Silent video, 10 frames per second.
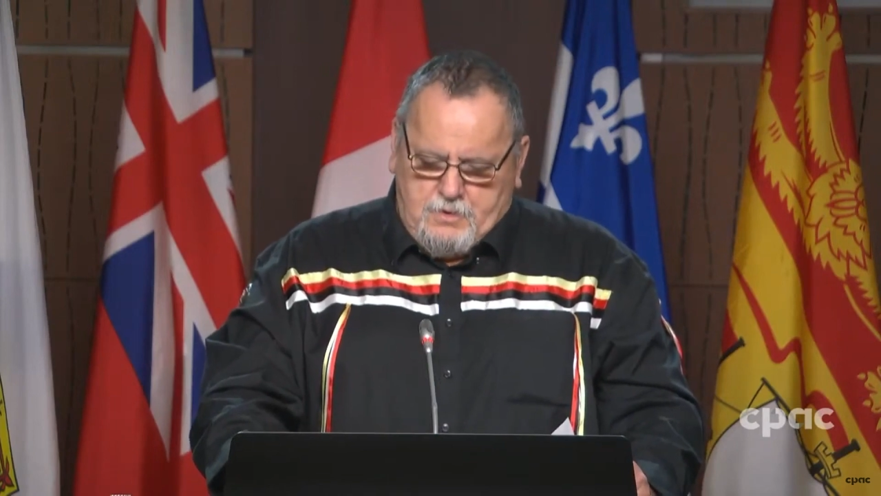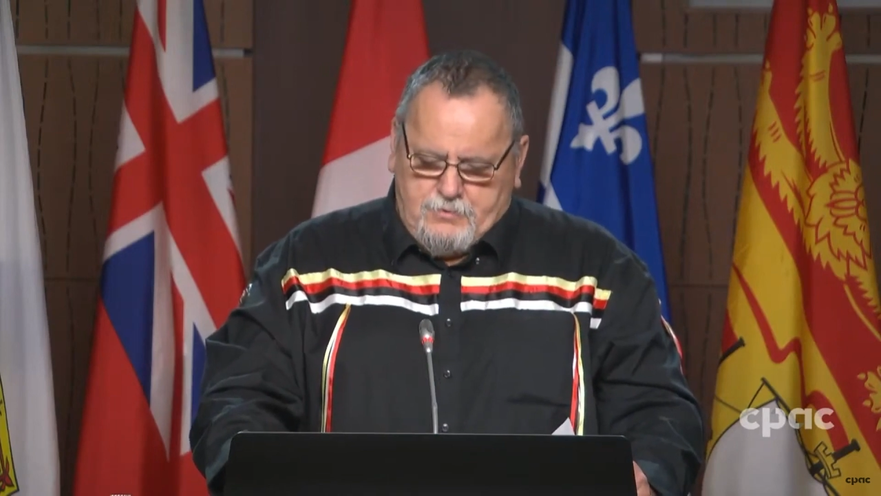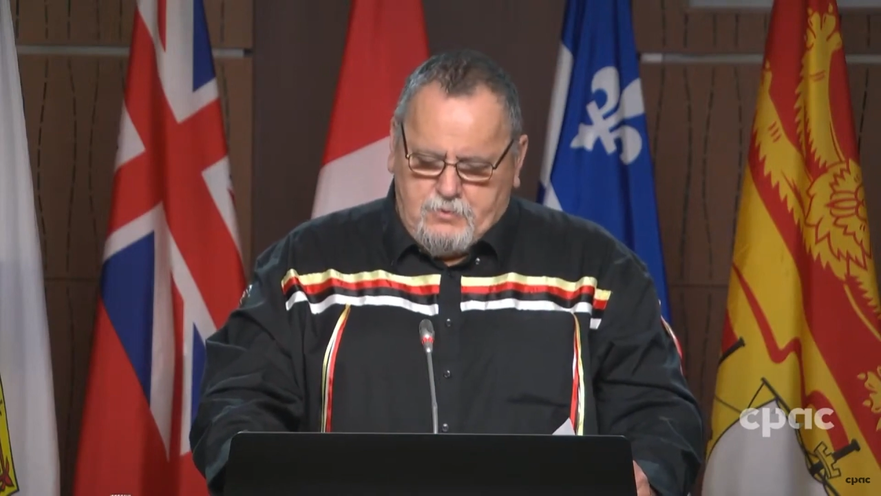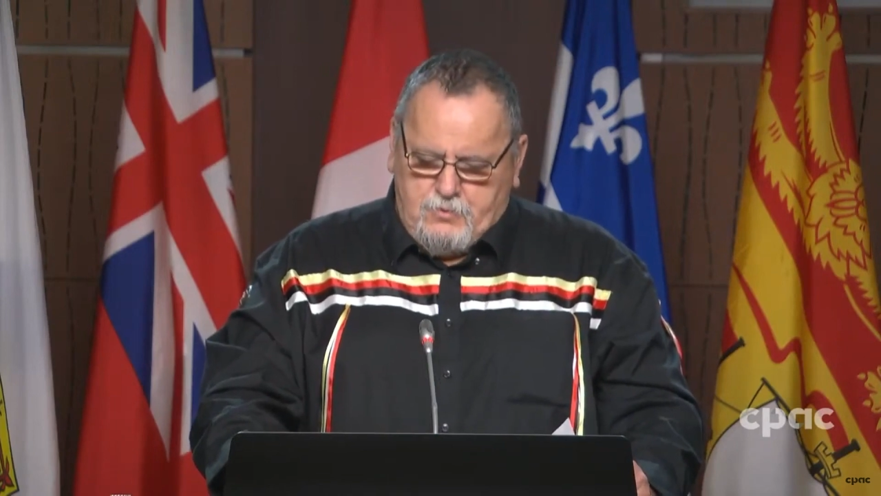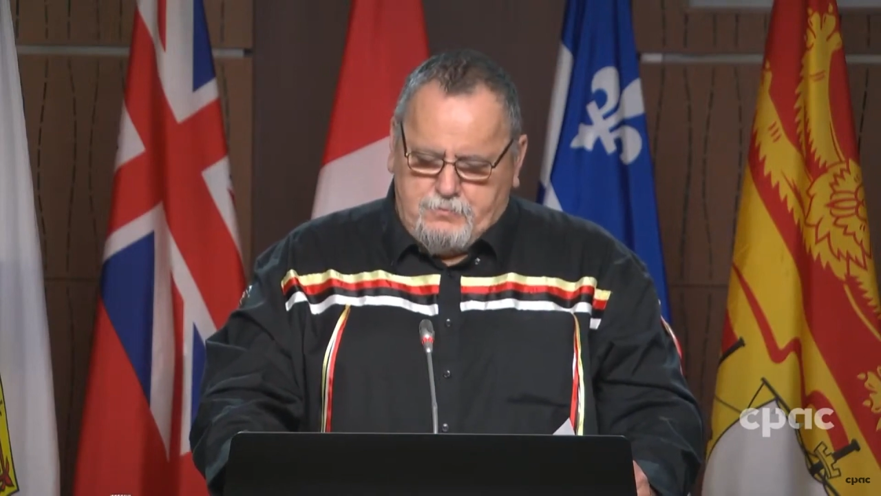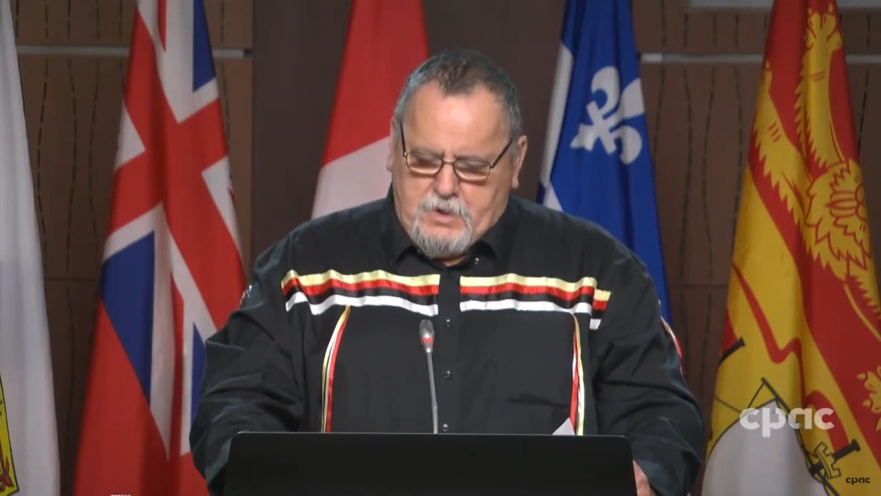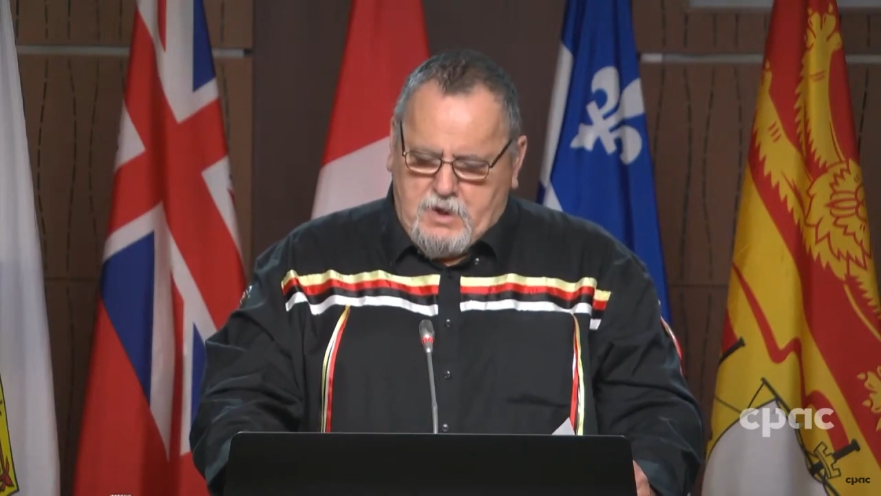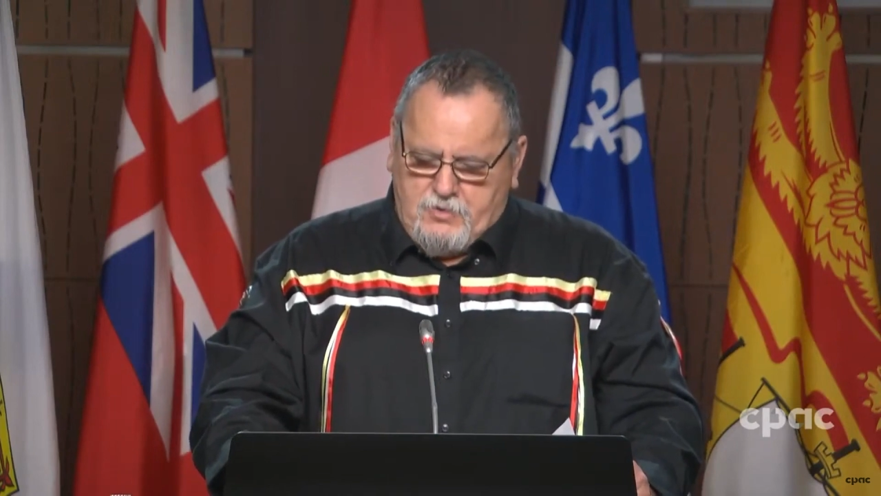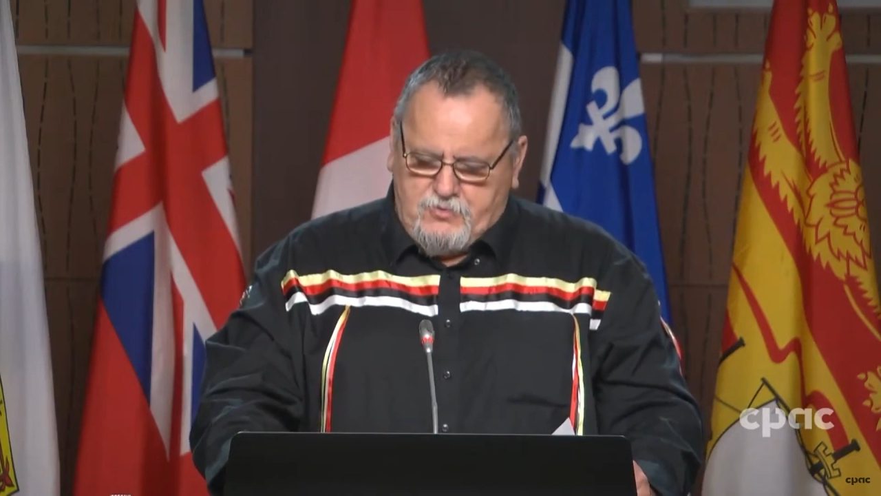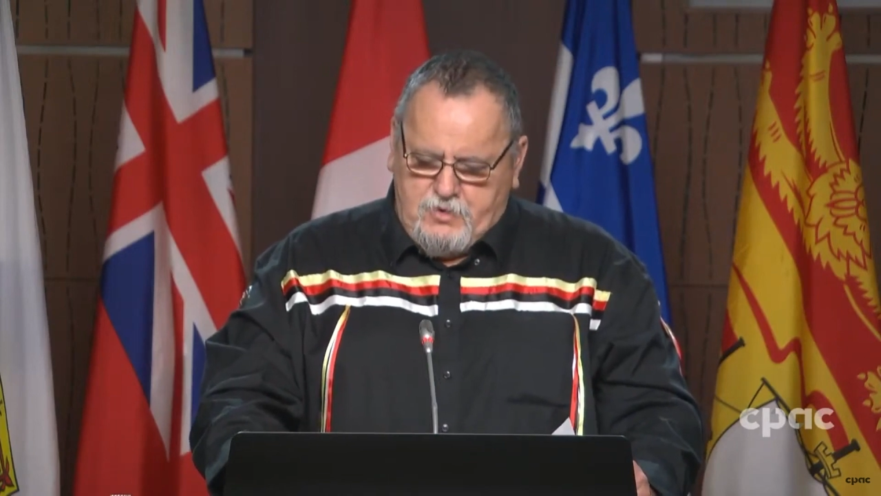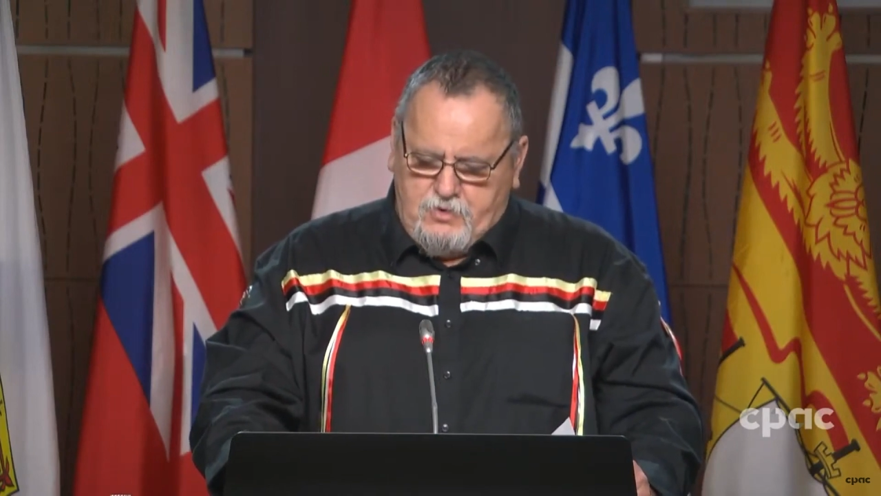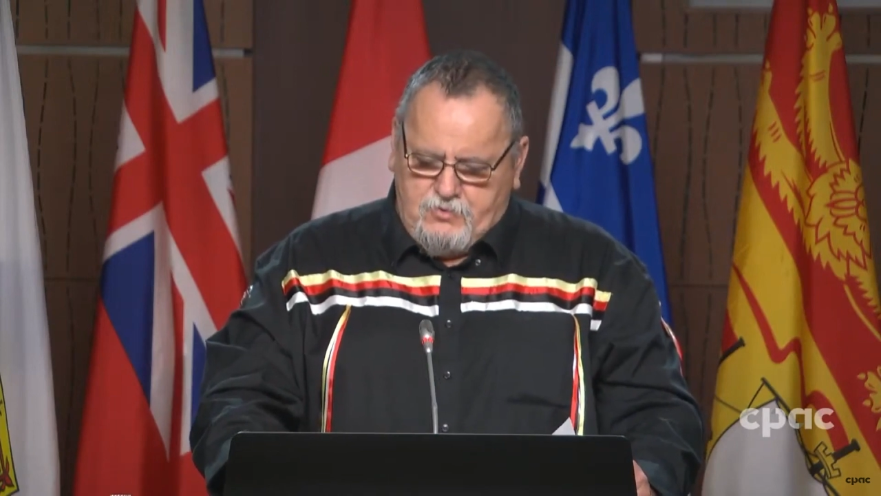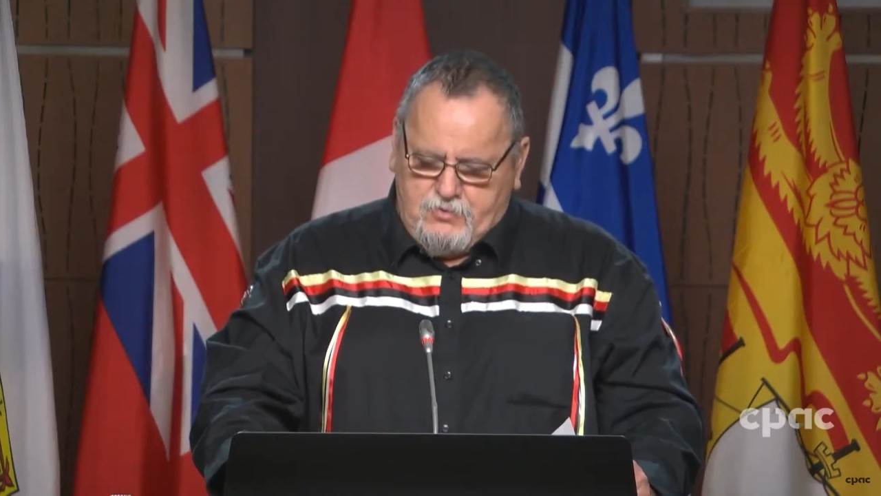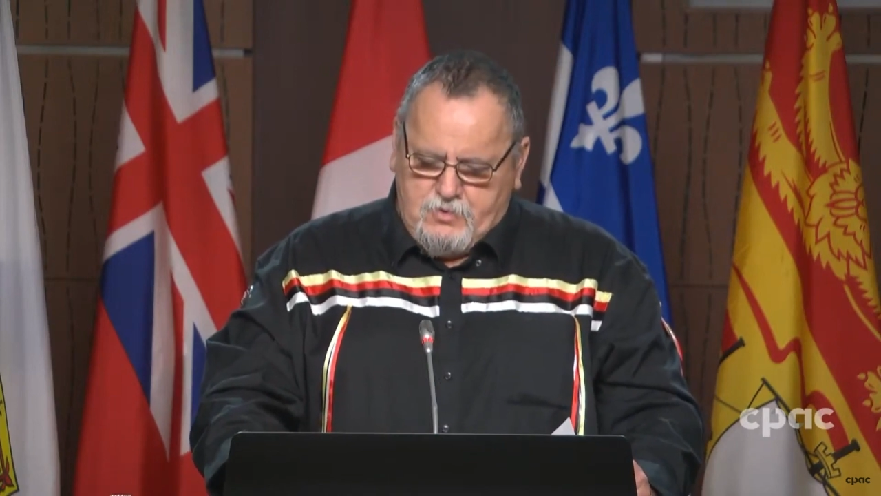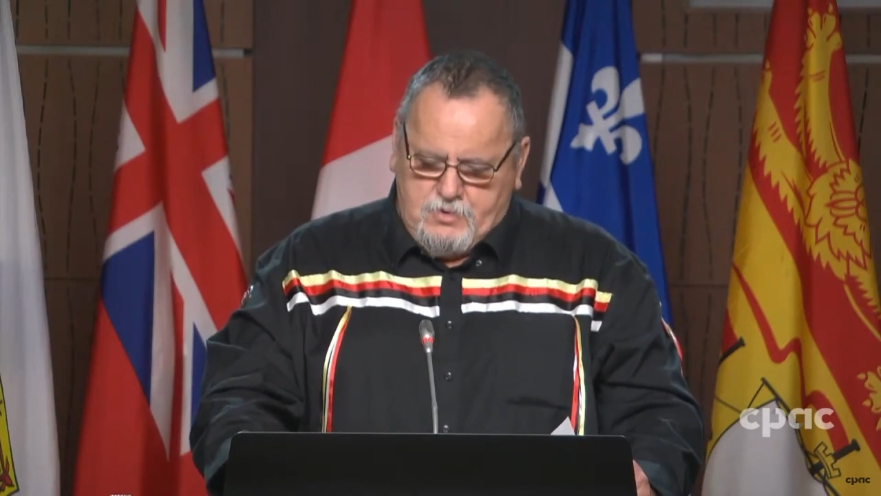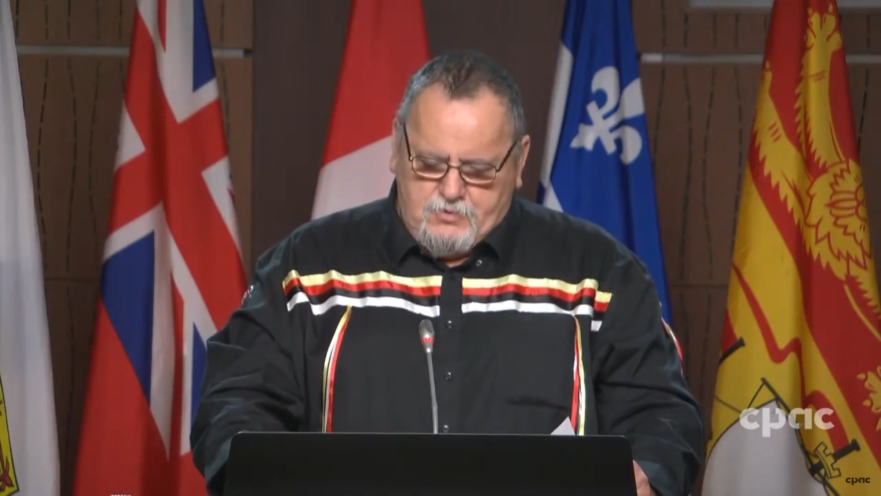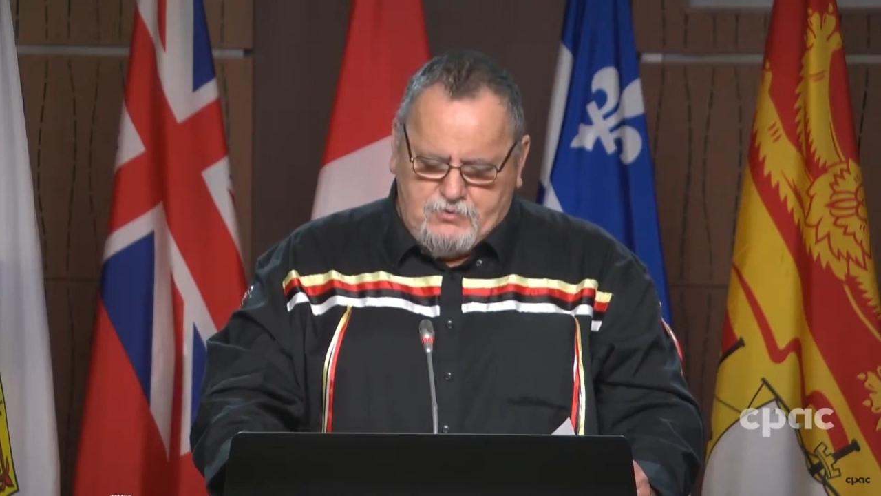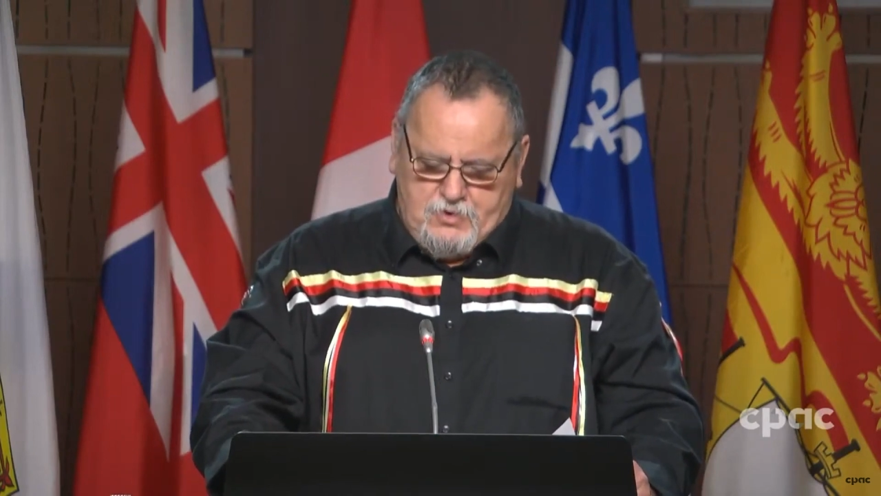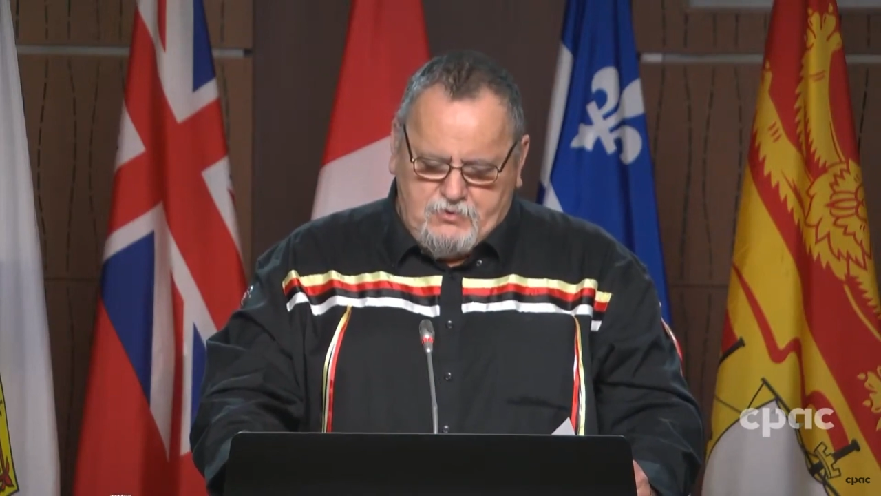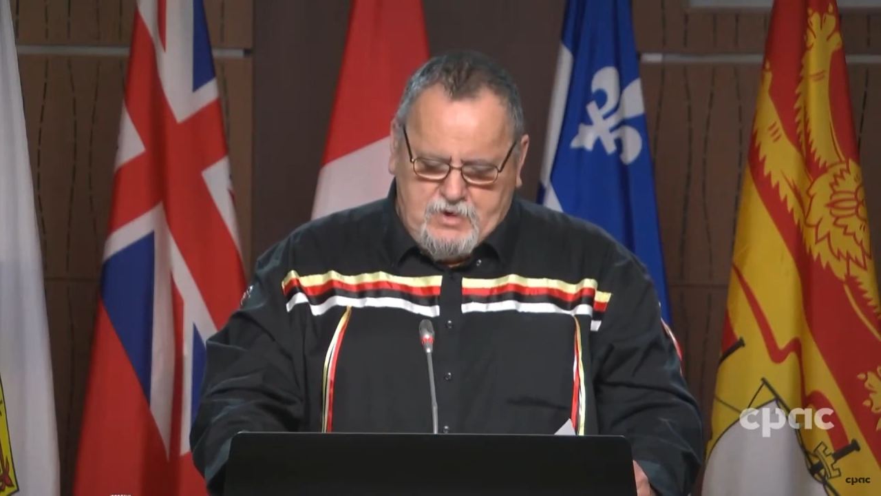through policies
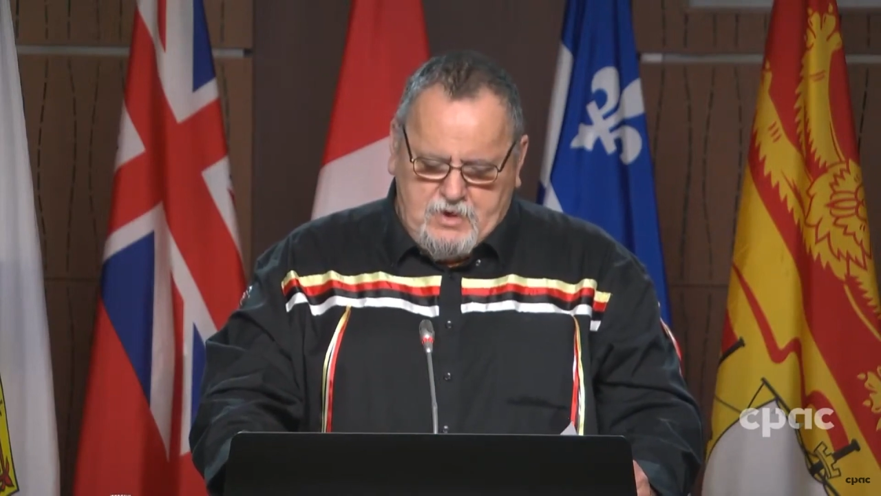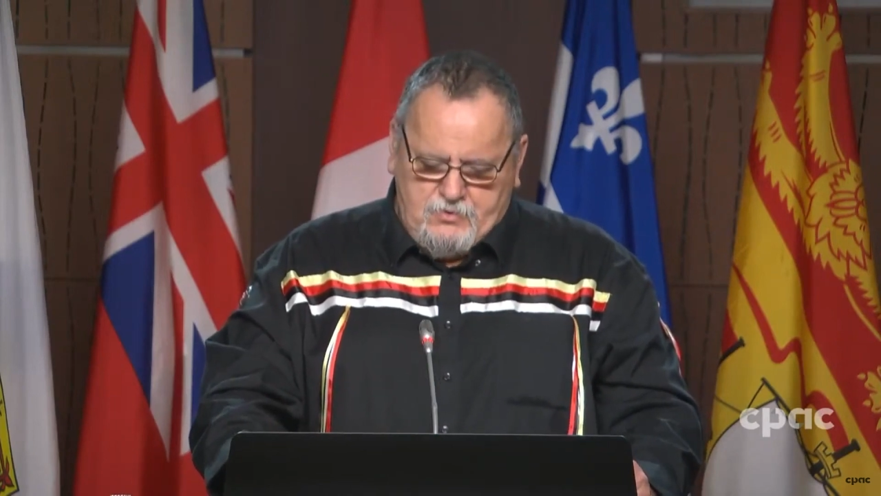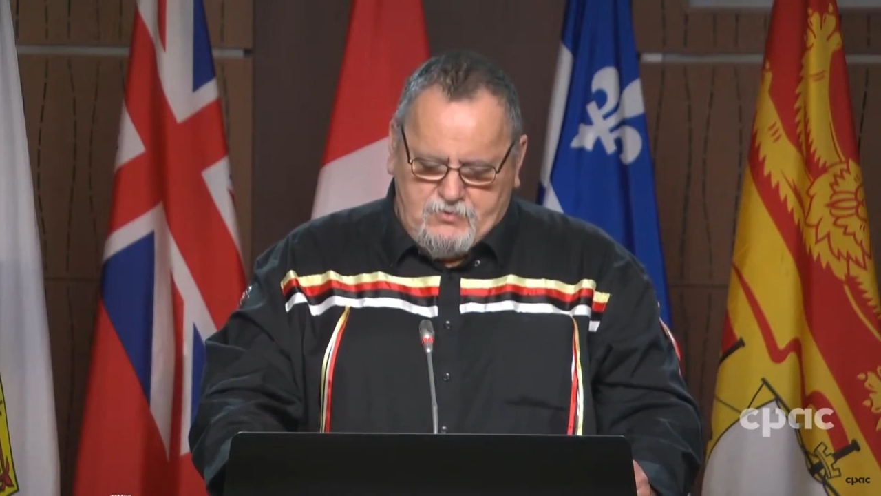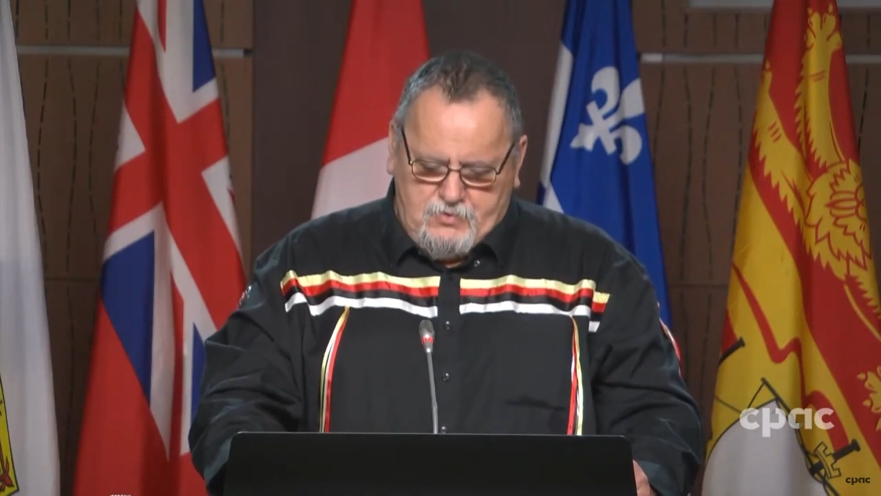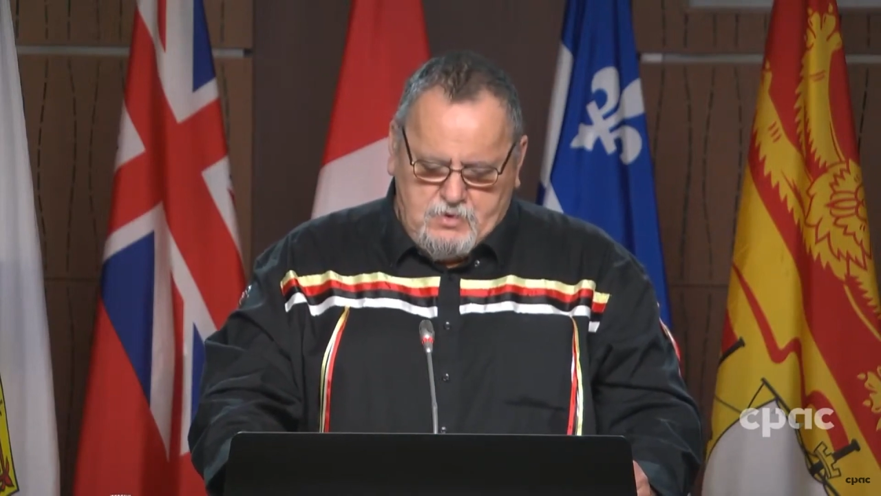such as